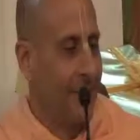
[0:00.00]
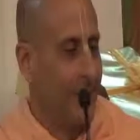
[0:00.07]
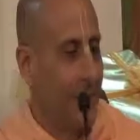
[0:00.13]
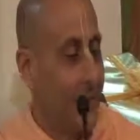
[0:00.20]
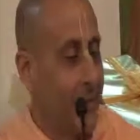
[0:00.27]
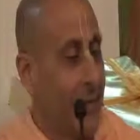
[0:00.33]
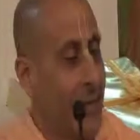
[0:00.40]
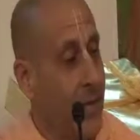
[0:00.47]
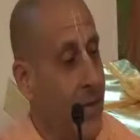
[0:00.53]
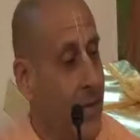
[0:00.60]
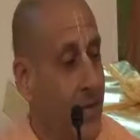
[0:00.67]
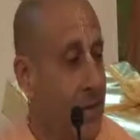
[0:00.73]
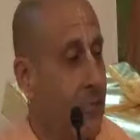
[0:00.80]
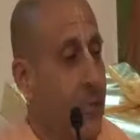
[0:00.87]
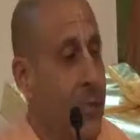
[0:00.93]
with nice
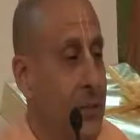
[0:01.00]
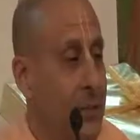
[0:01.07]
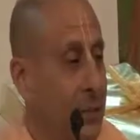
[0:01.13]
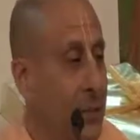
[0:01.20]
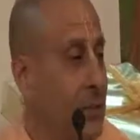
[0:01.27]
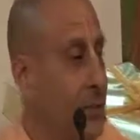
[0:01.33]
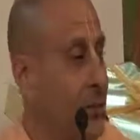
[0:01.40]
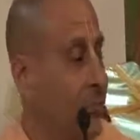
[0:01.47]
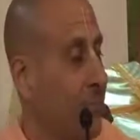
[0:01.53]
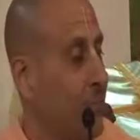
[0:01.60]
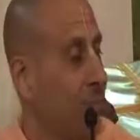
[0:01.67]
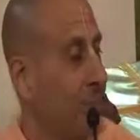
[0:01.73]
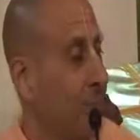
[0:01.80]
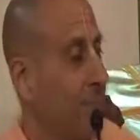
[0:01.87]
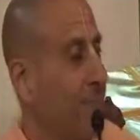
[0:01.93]
sweets.
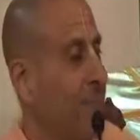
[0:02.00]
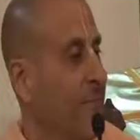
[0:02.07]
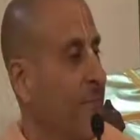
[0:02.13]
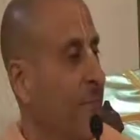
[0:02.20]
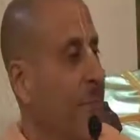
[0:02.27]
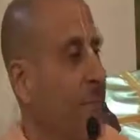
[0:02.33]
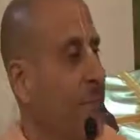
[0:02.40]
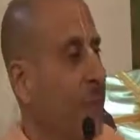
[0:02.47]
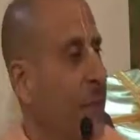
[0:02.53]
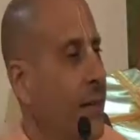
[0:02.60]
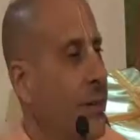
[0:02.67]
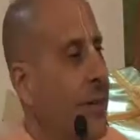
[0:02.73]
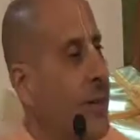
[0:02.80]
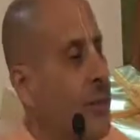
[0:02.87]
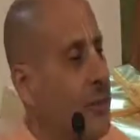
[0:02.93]

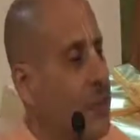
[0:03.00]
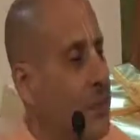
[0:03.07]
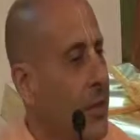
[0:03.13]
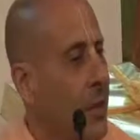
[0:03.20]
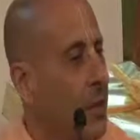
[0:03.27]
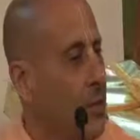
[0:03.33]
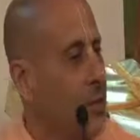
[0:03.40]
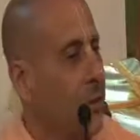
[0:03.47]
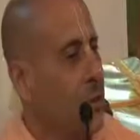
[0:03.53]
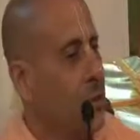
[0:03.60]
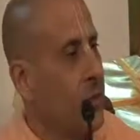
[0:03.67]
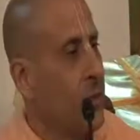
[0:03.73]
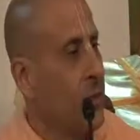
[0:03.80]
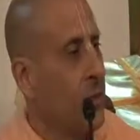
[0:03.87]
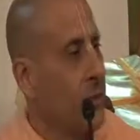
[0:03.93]
And then your
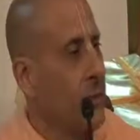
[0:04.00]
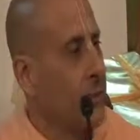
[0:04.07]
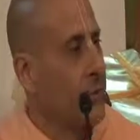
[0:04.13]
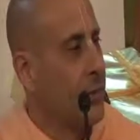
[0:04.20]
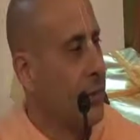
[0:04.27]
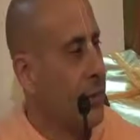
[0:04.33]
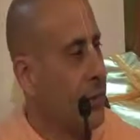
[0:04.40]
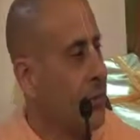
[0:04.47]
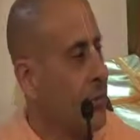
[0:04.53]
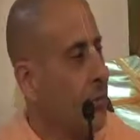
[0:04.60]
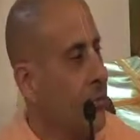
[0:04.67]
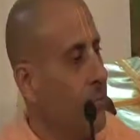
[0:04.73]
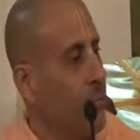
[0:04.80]
intelligence tells you,